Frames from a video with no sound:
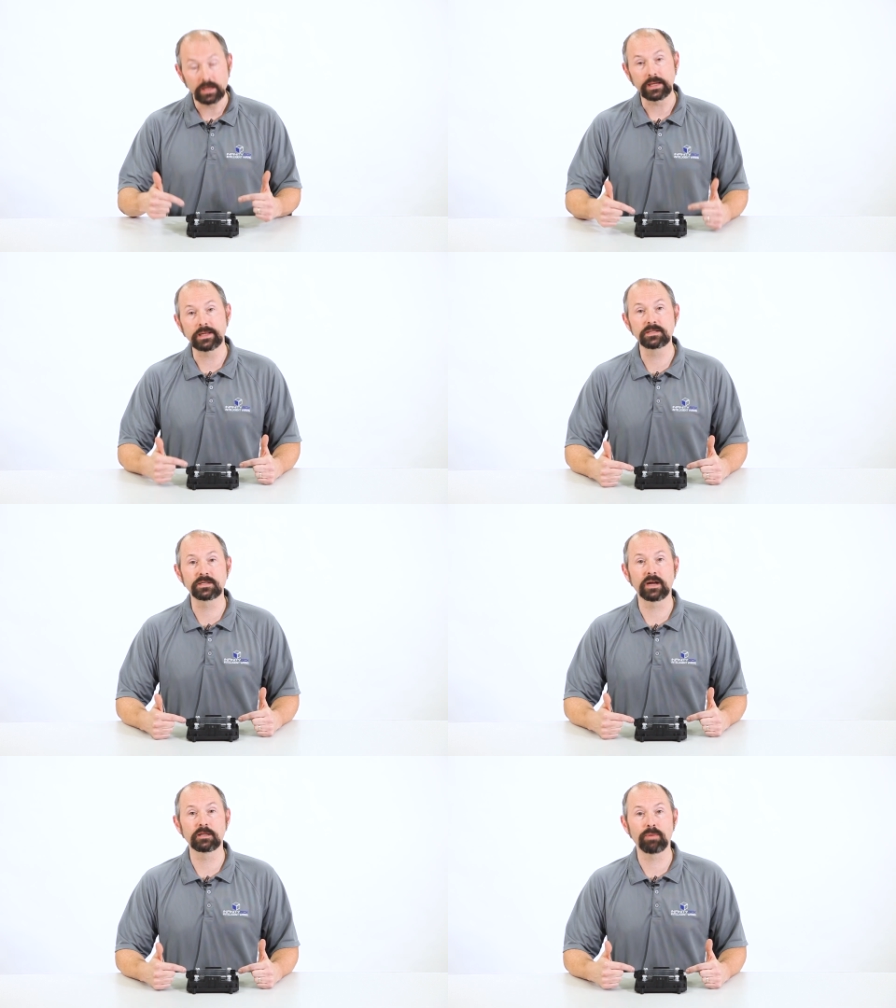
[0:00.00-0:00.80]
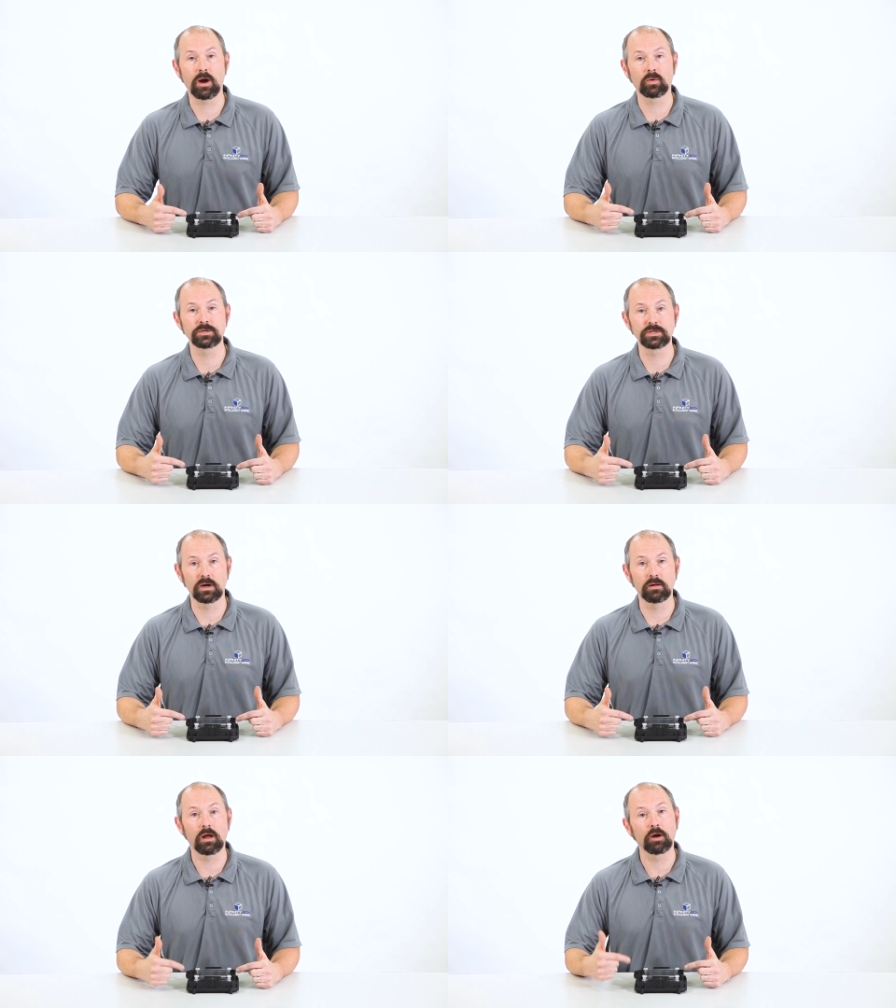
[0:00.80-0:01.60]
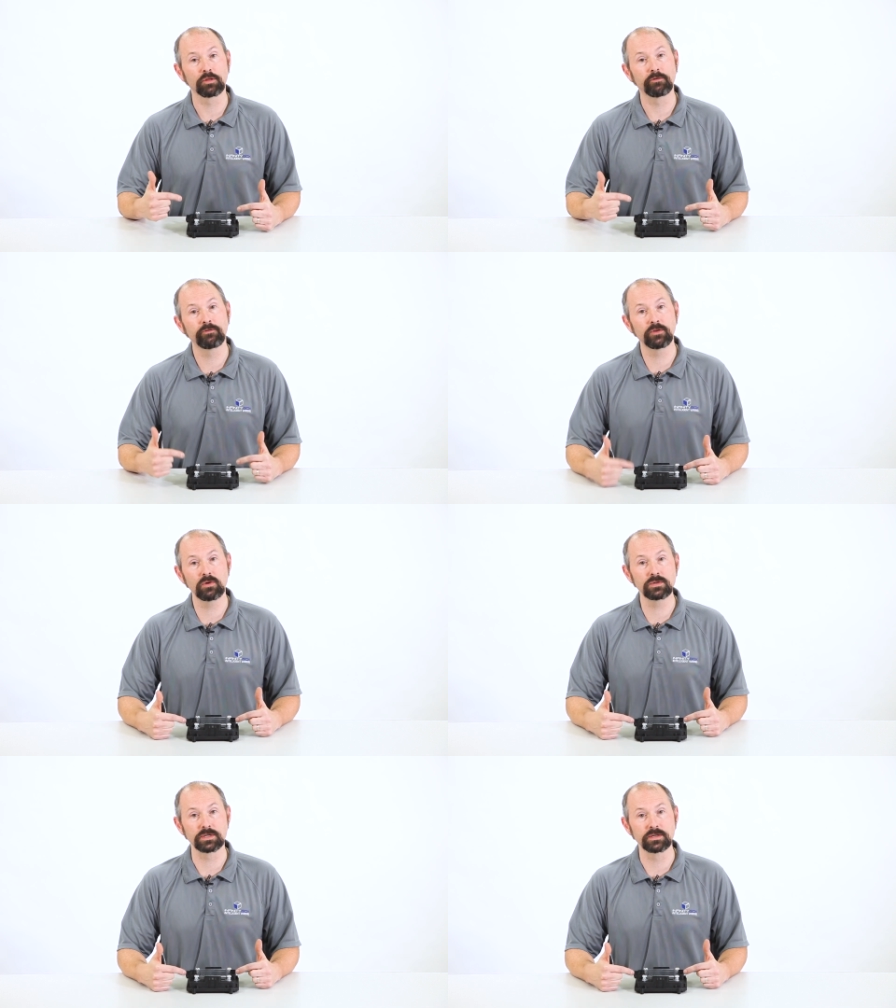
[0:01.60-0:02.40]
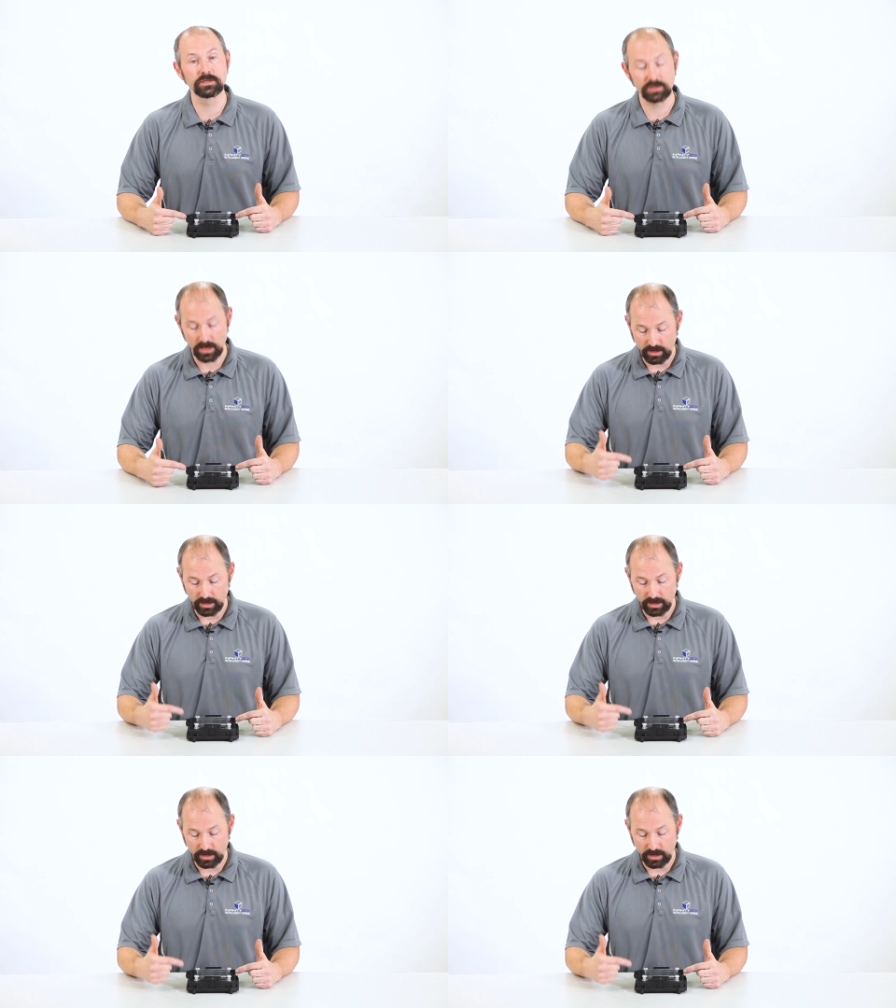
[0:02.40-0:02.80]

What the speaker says: Inside the power cell are the fuses